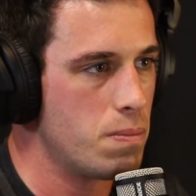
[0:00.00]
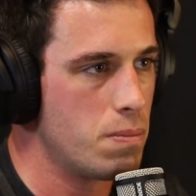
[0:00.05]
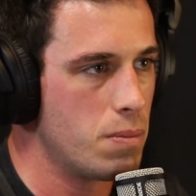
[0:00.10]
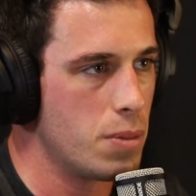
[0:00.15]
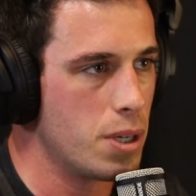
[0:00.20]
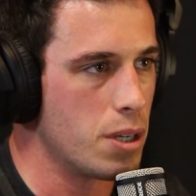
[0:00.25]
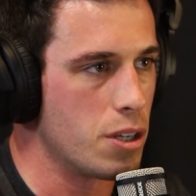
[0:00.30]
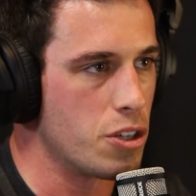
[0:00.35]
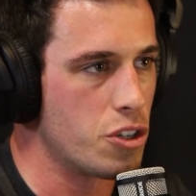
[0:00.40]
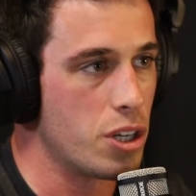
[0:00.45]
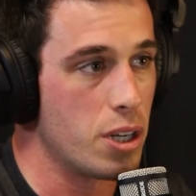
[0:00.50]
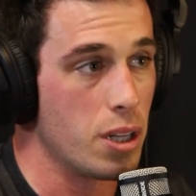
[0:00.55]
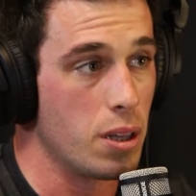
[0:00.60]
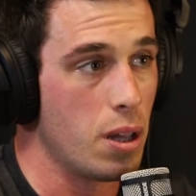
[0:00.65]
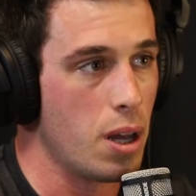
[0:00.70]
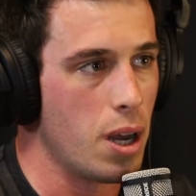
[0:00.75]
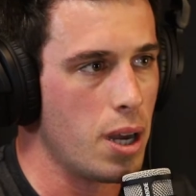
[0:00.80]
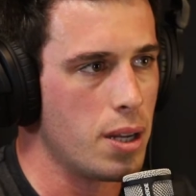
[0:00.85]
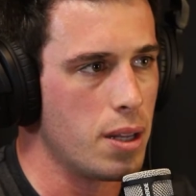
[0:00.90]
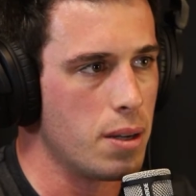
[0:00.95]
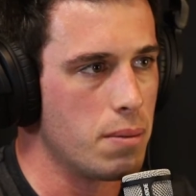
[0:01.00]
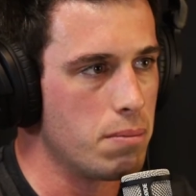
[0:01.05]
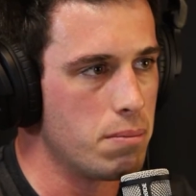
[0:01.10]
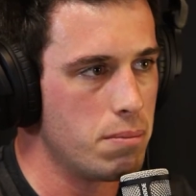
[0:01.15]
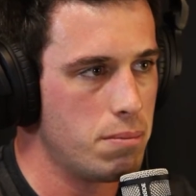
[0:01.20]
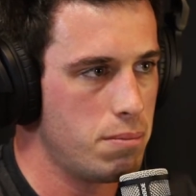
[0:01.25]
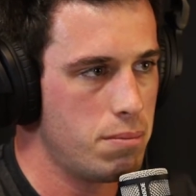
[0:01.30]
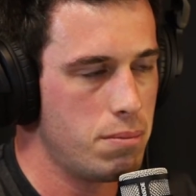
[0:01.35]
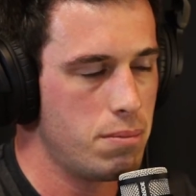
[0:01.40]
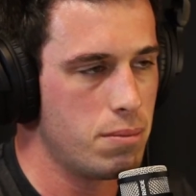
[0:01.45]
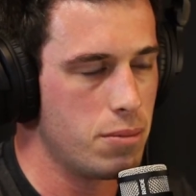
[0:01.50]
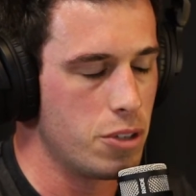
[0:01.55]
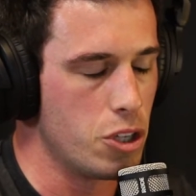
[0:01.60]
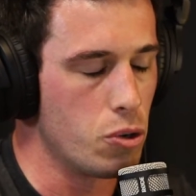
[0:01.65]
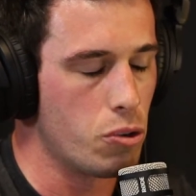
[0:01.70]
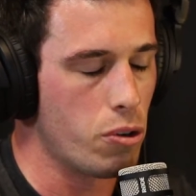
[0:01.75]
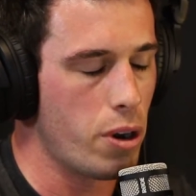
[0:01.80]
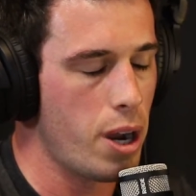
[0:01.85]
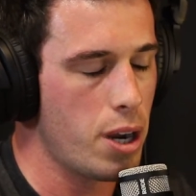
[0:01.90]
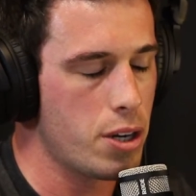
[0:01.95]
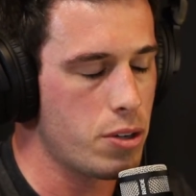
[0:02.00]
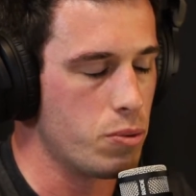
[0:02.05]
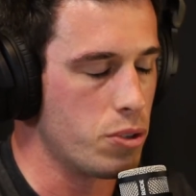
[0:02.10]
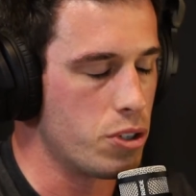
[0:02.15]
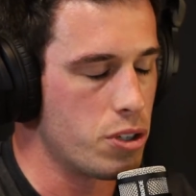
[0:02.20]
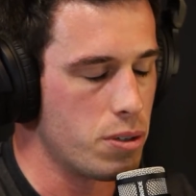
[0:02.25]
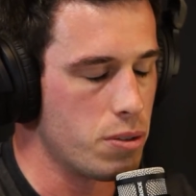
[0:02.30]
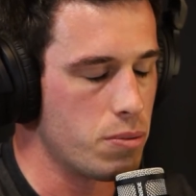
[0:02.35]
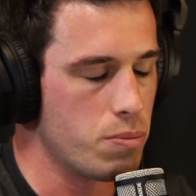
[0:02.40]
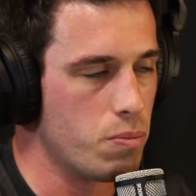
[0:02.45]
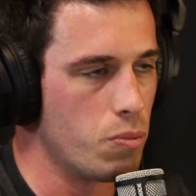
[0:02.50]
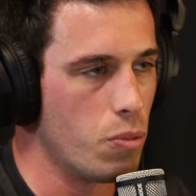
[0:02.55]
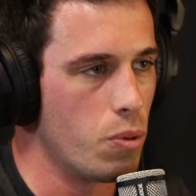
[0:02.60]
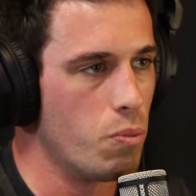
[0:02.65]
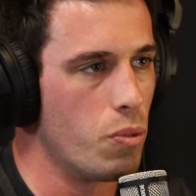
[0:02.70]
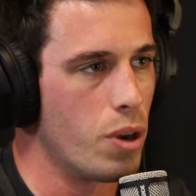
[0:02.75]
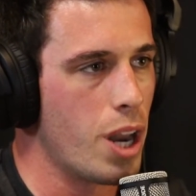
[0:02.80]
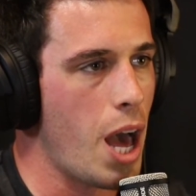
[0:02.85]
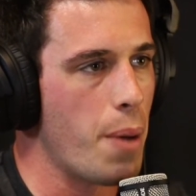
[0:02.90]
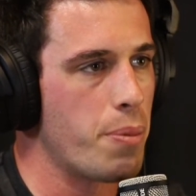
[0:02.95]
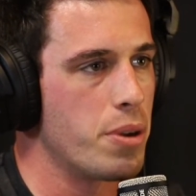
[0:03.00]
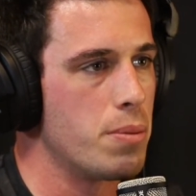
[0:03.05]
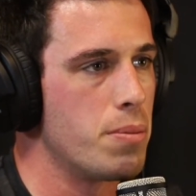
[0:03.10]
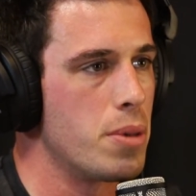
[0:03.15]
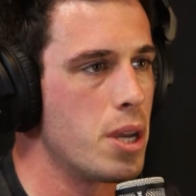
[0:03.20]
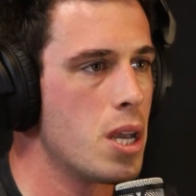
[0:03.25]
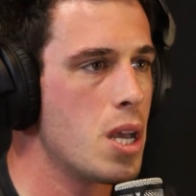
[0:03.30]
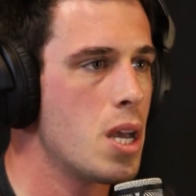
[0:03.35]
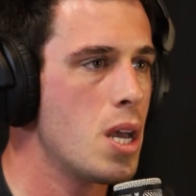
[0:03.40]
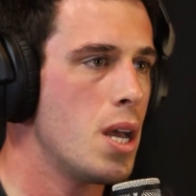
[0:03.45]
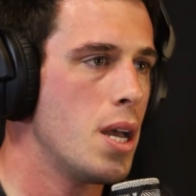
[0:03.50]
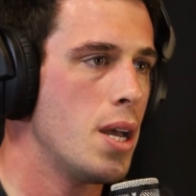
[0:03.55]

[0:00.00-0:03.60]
shitty line and you crash, which is what happened to me.